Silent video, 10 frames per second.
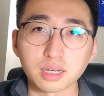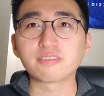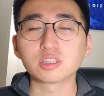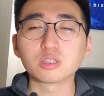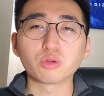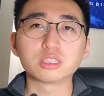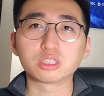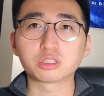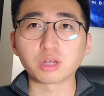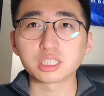After your
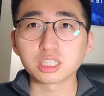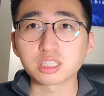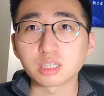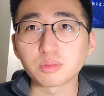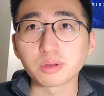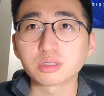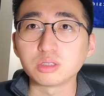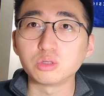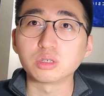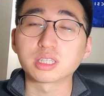registration, you're going to be able to
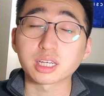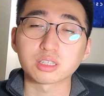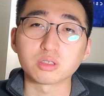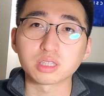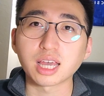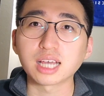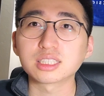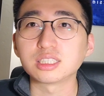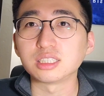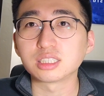do a technical
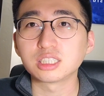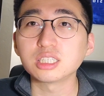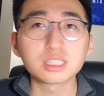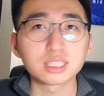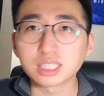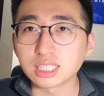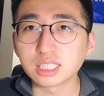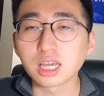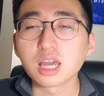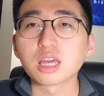test just to see